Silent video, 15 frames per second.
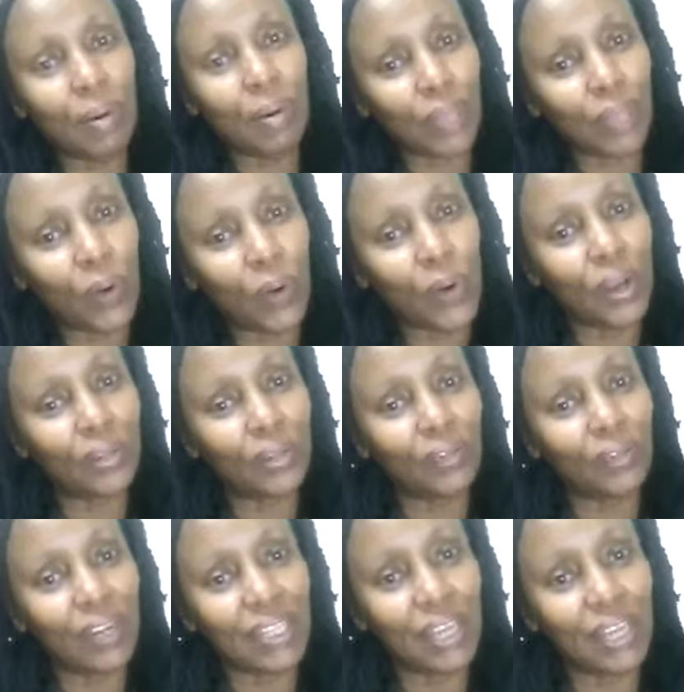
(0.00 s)
utakuwa
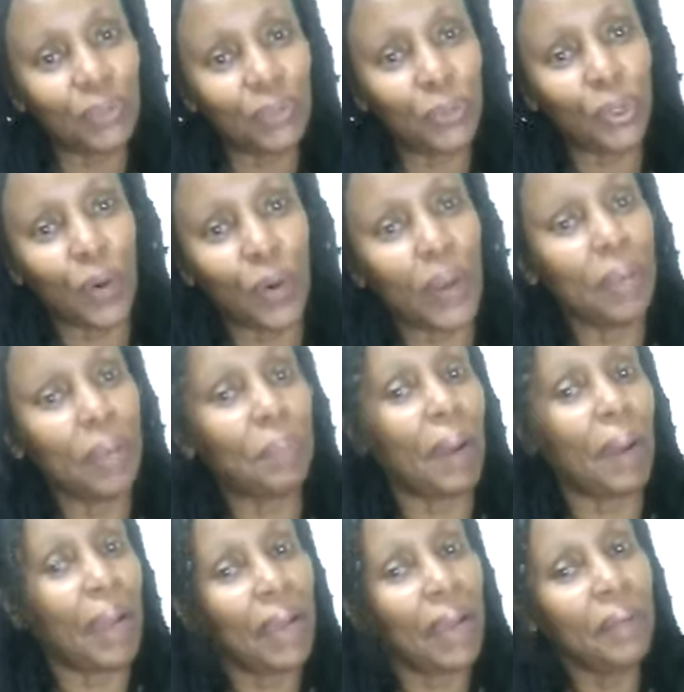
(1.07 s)
unatuvalia tu hiyo
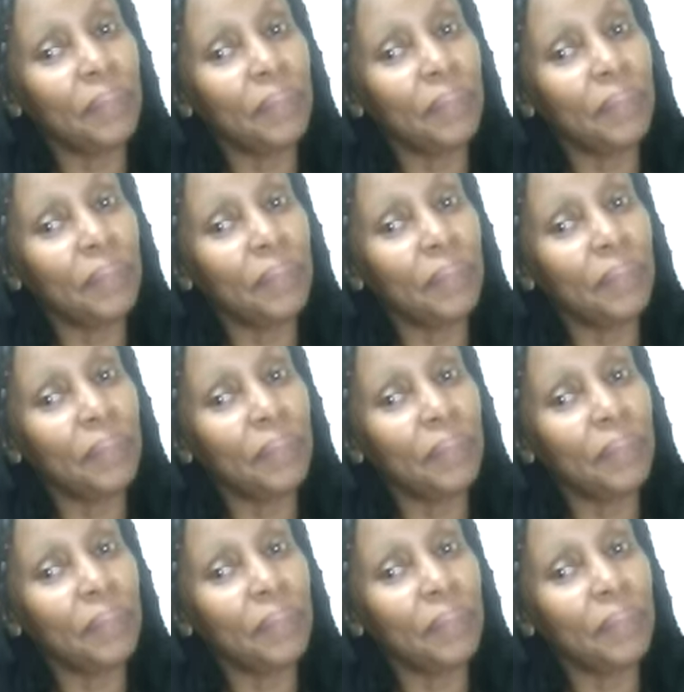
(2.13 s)
wiper.